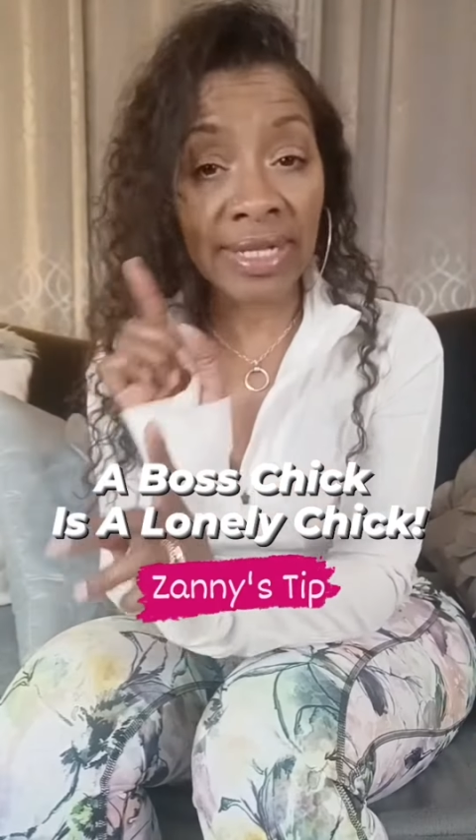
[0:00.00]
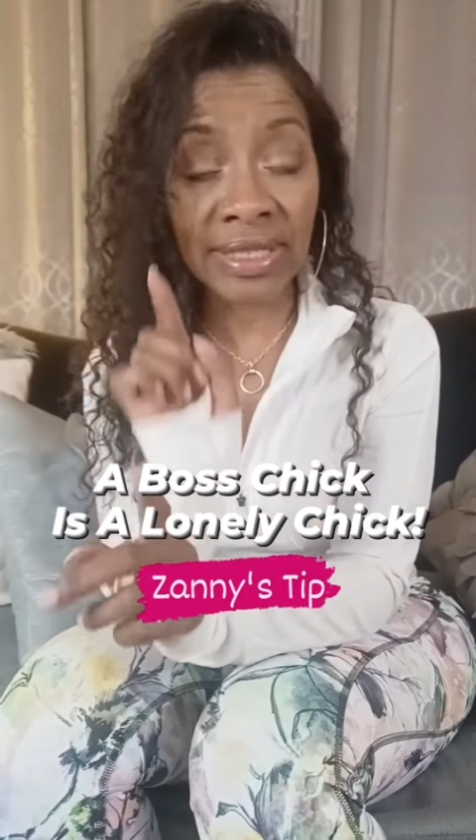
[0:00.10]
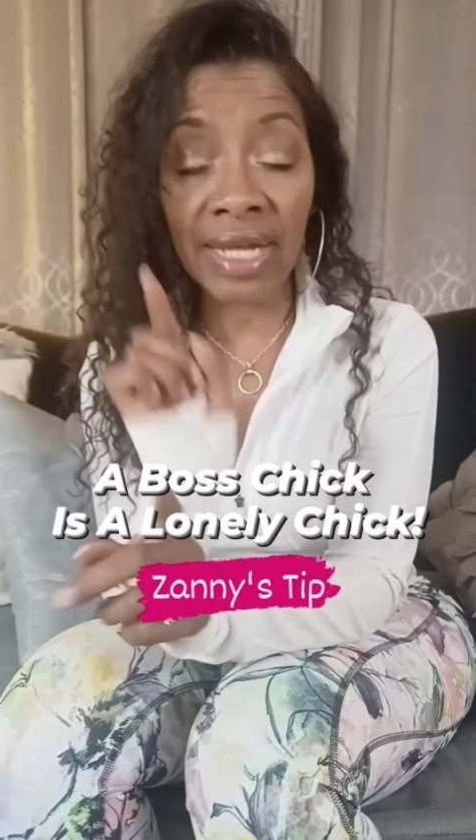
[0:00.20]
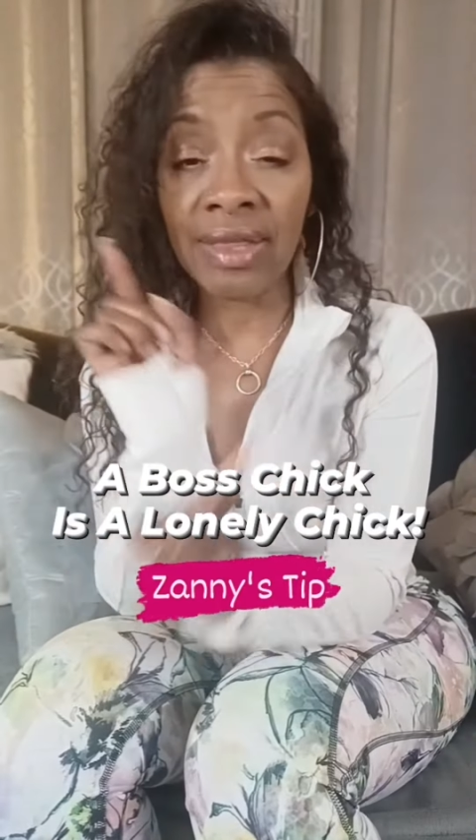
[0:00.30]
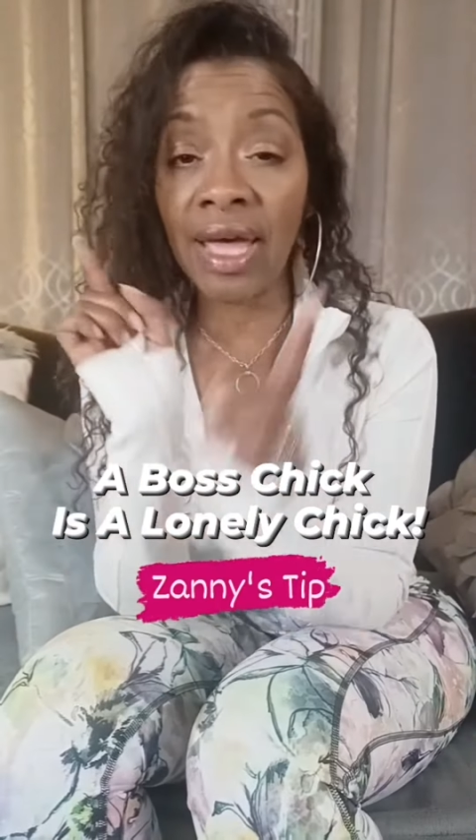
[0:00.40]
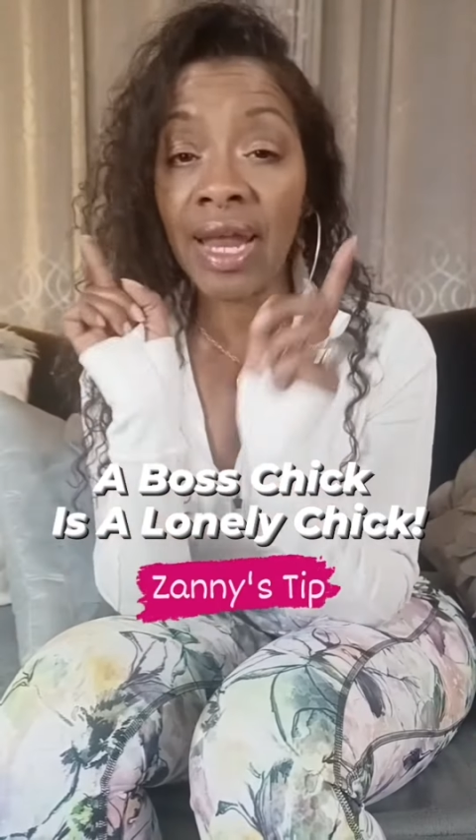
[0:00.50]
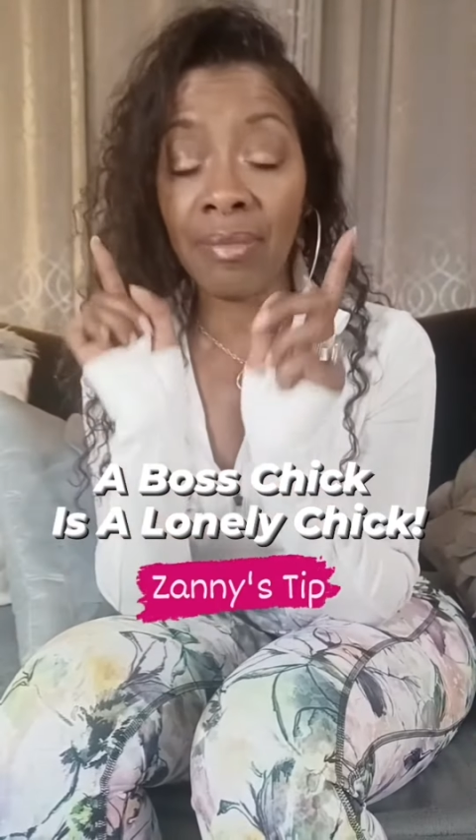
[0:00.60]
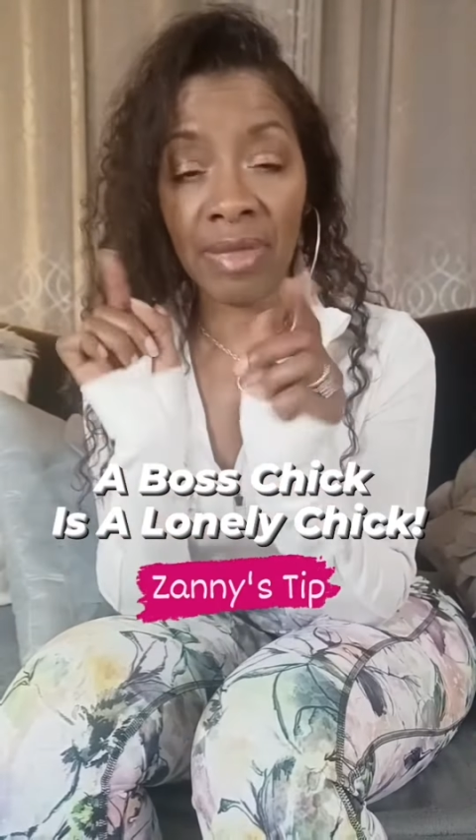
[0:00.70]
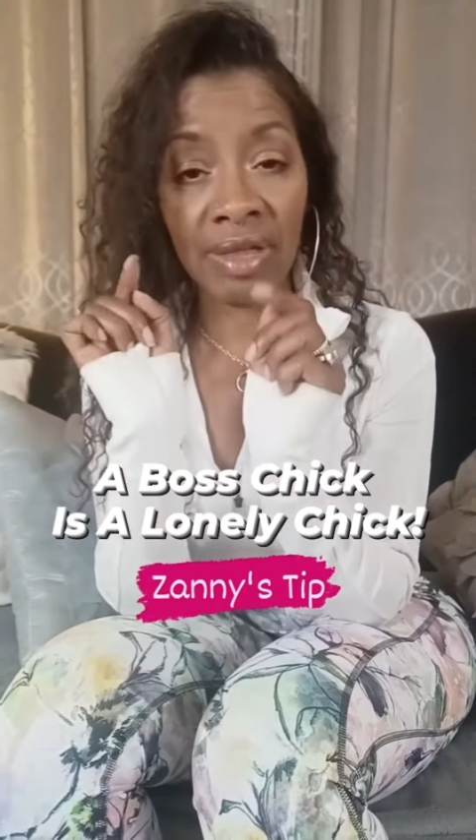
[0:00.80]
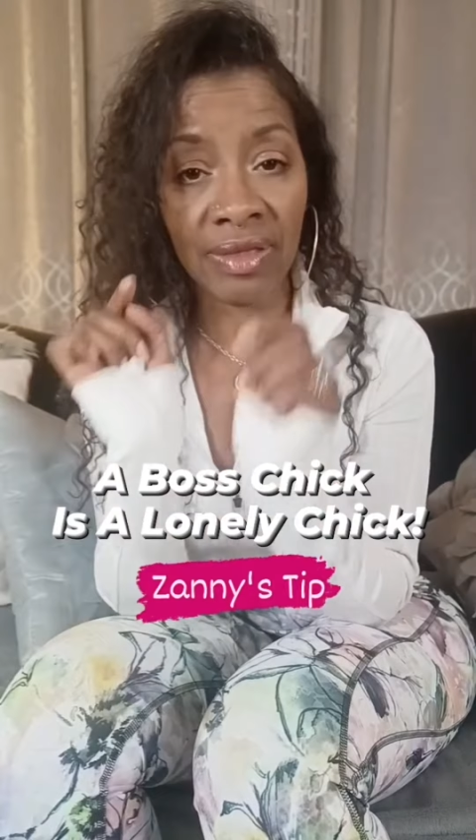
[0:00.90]
I say that?
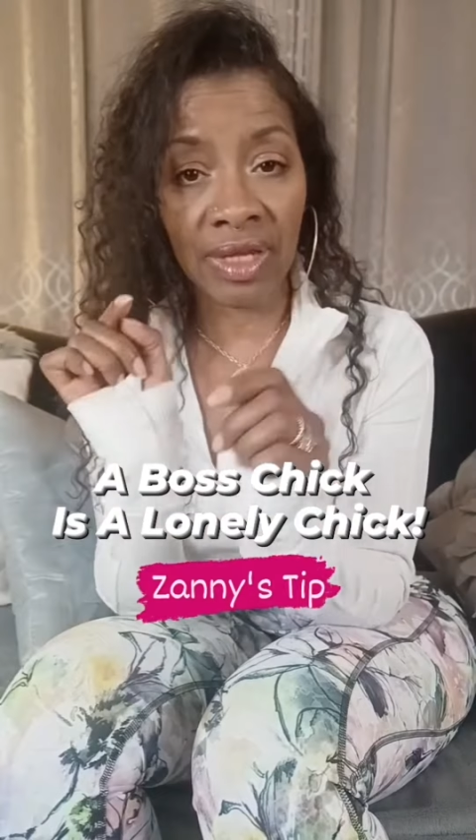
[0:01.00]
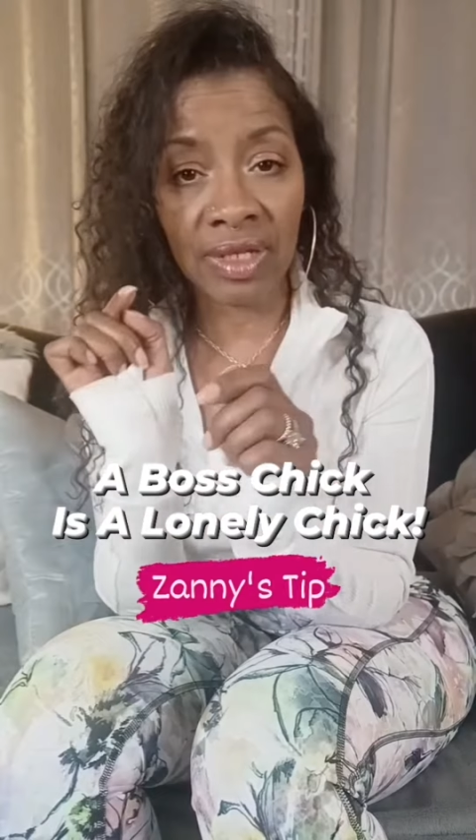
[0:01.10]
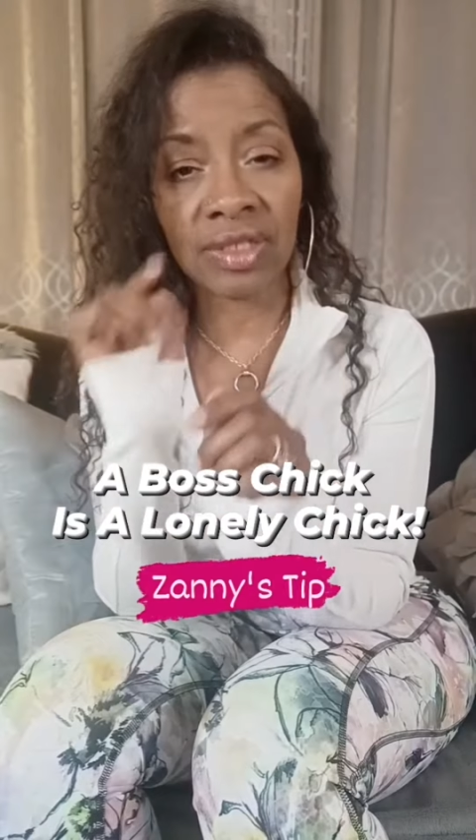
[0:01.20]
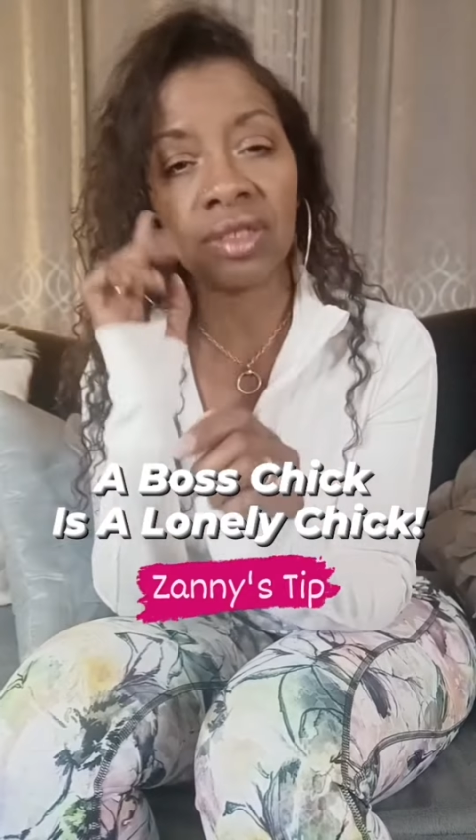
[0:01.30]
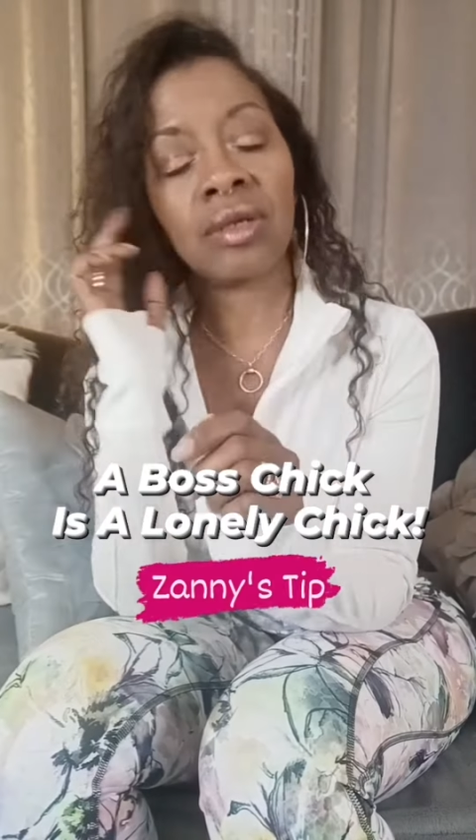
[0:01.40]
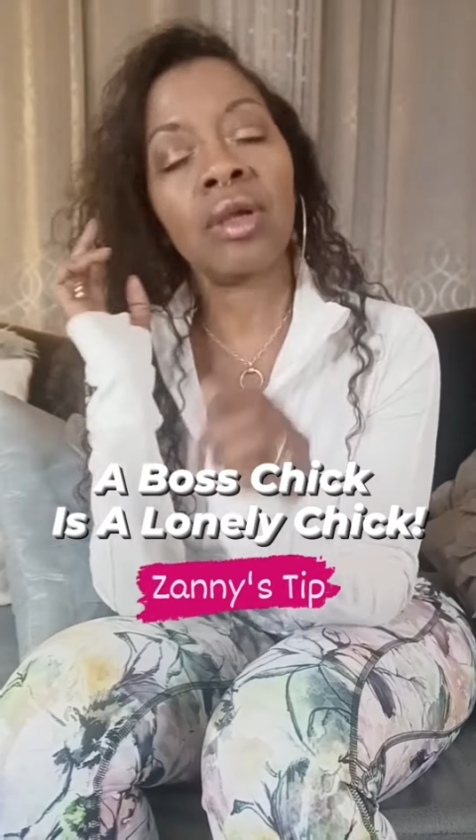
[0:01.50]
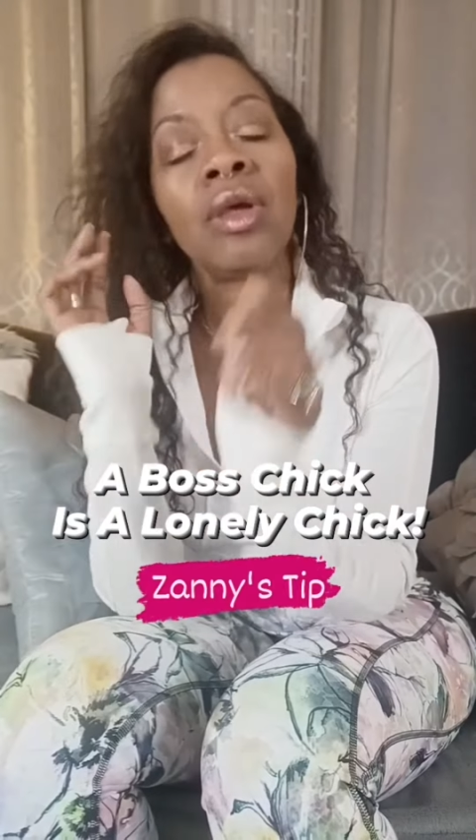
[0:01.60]
I mean this.